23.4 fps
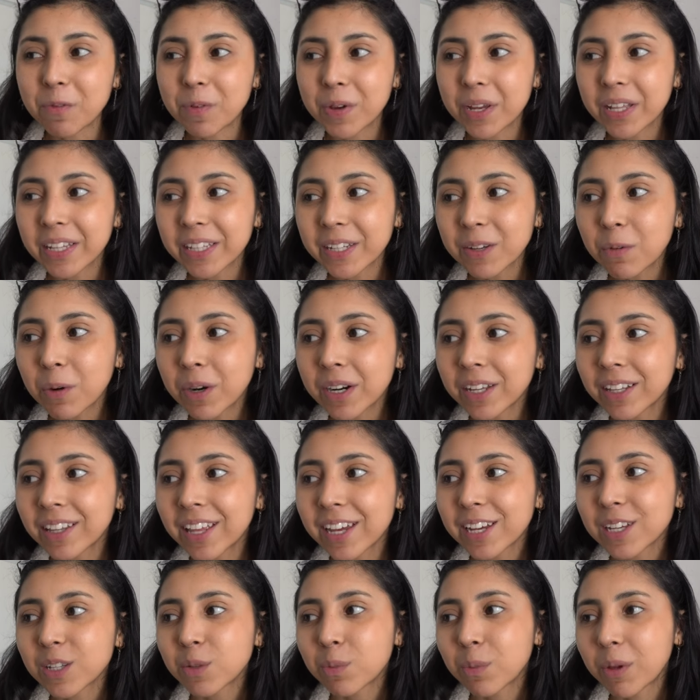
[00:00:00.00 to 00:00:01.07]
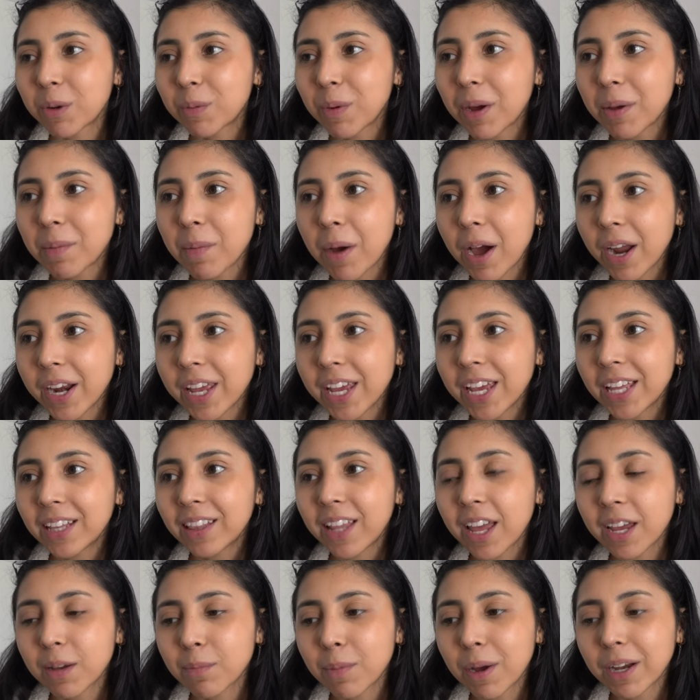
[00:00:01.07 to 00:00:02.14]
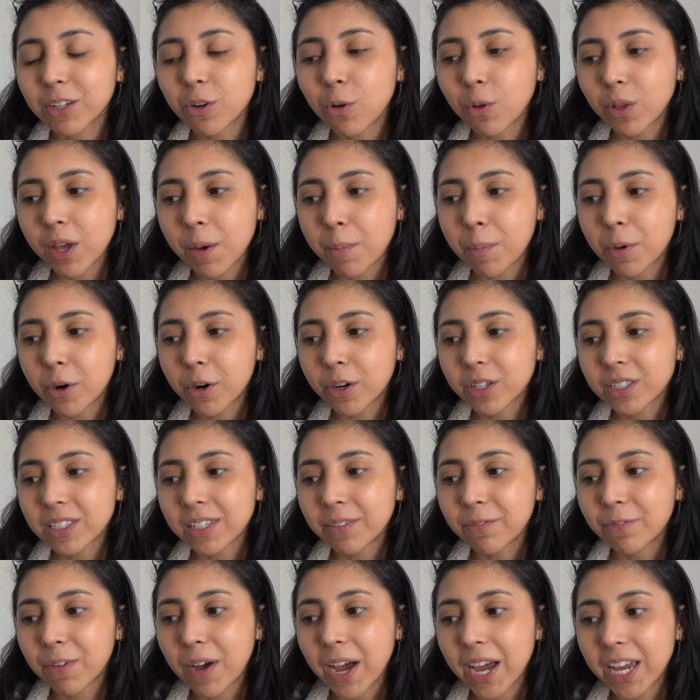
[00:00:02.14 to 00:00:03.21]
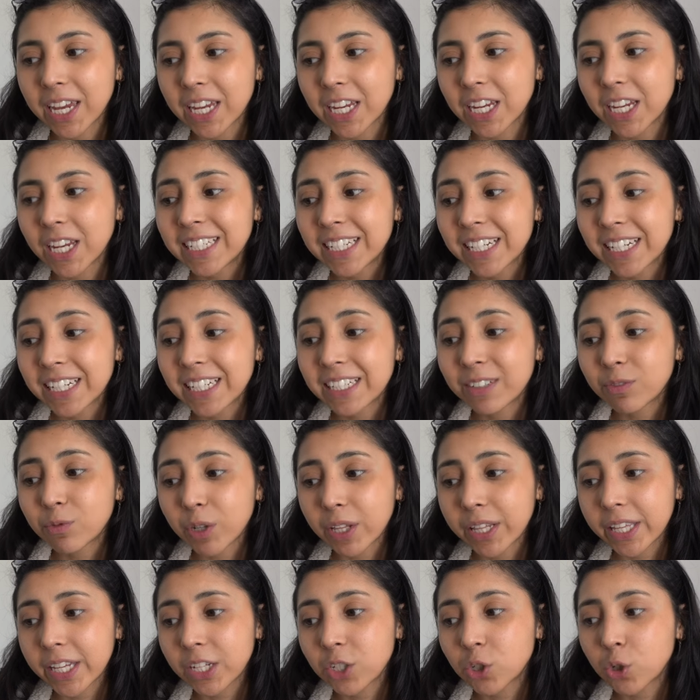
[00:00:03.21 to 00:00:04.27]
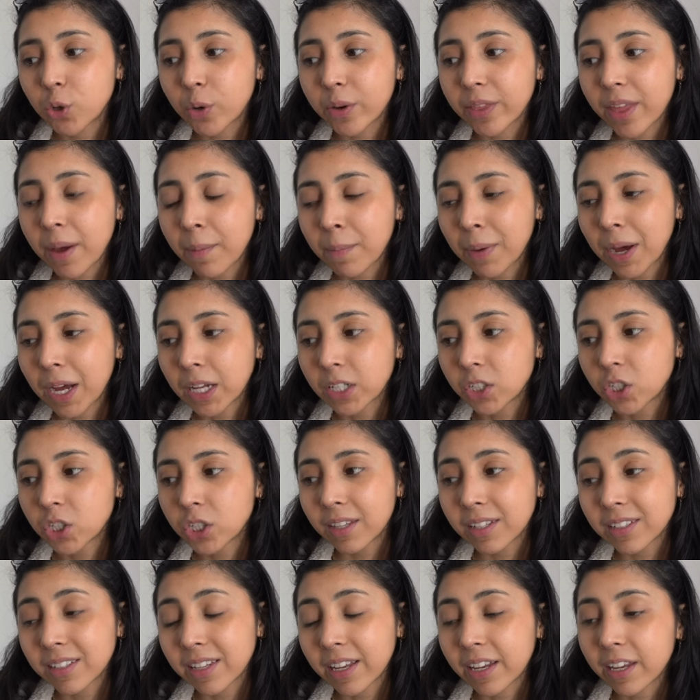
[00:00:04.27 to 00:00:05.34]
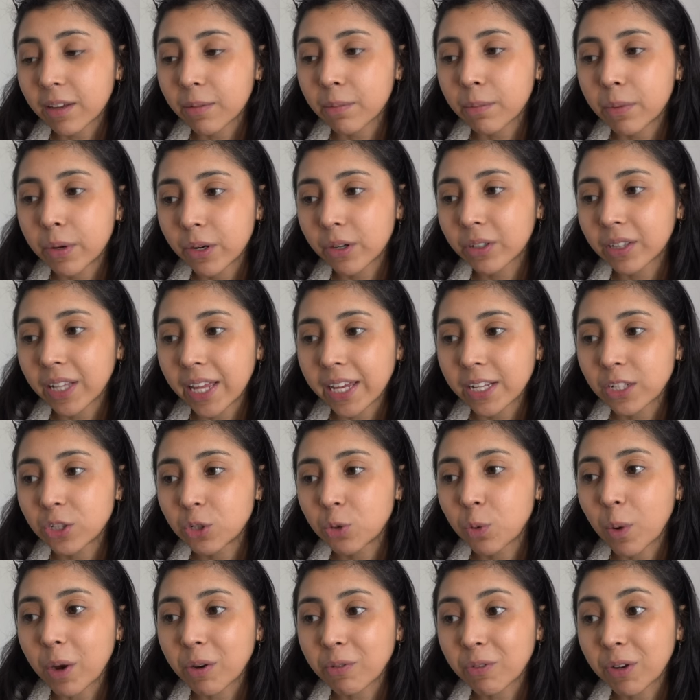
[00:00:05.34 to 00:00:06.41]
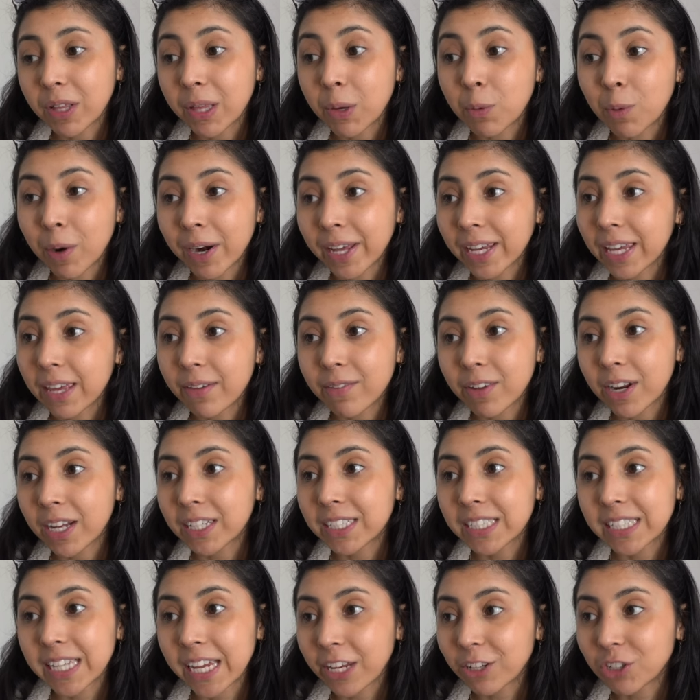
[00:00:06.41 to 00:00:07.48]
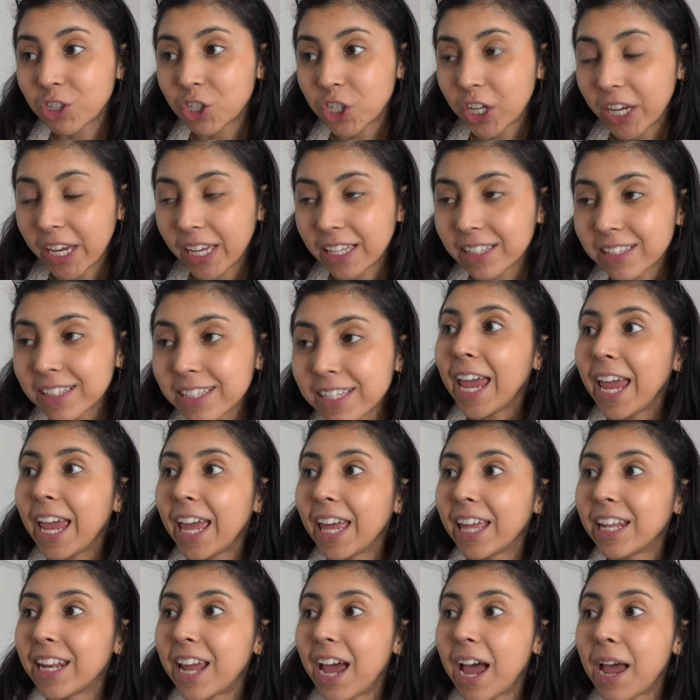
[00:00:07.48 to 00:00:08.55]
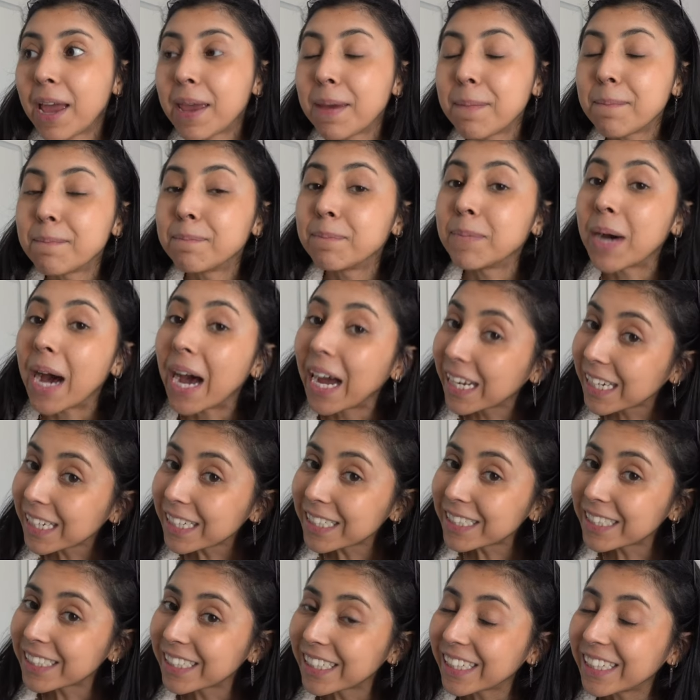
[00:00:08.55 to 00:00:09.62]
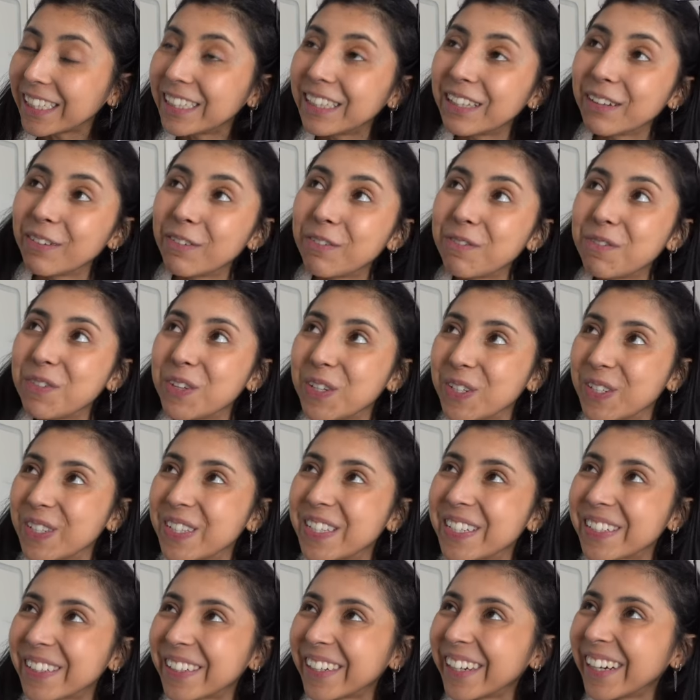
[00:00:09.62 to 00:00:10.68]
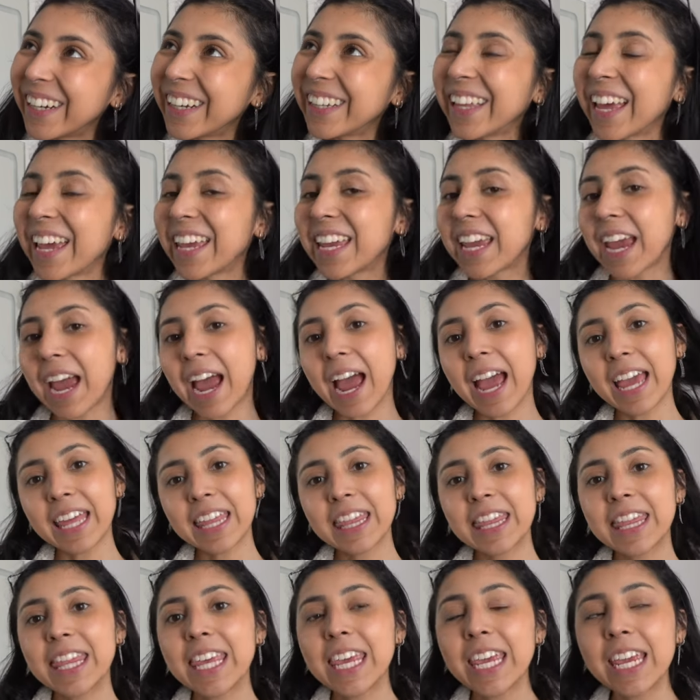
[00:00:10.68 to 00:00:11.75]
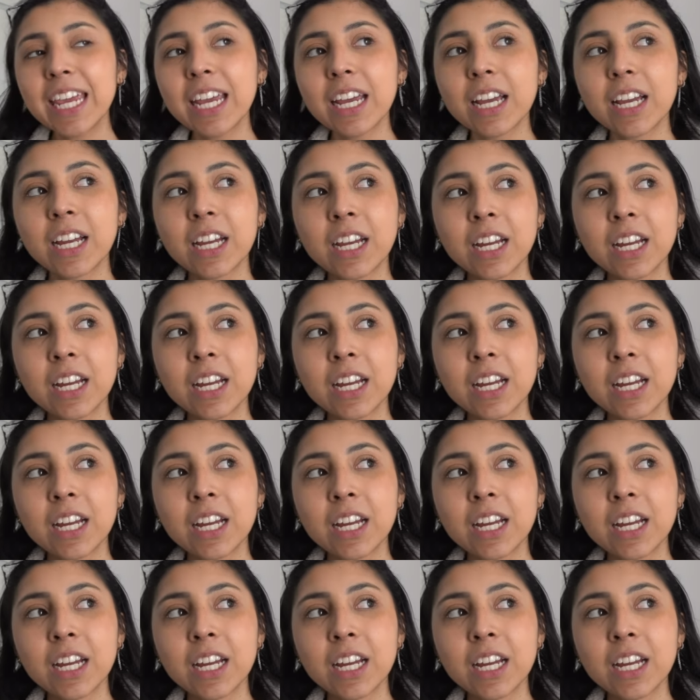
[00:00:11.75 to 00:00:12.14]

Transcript: really want to like spend my money and like Magnolia Parks if I didn't really enjoy that much the second book? Like, do I really want to give it a second chance? And I might in the future. Like, I think